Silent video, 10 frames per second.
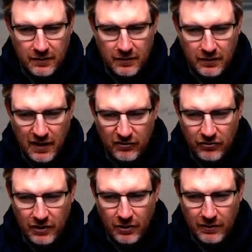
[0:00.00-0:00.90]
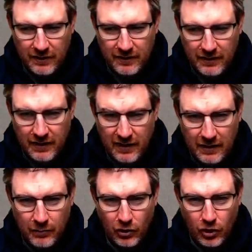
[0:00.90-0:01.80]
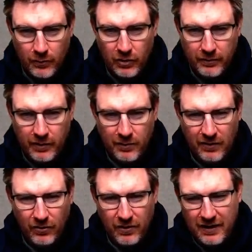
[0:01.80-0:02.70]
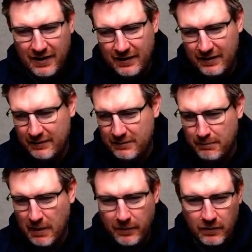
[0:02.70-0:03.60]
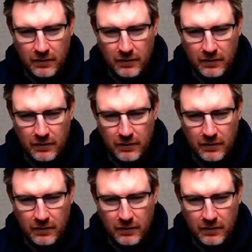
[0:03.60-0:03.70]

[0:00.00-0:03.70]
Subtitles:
Oh, actually, no. He clipped the curb on the middle, but look. Love it.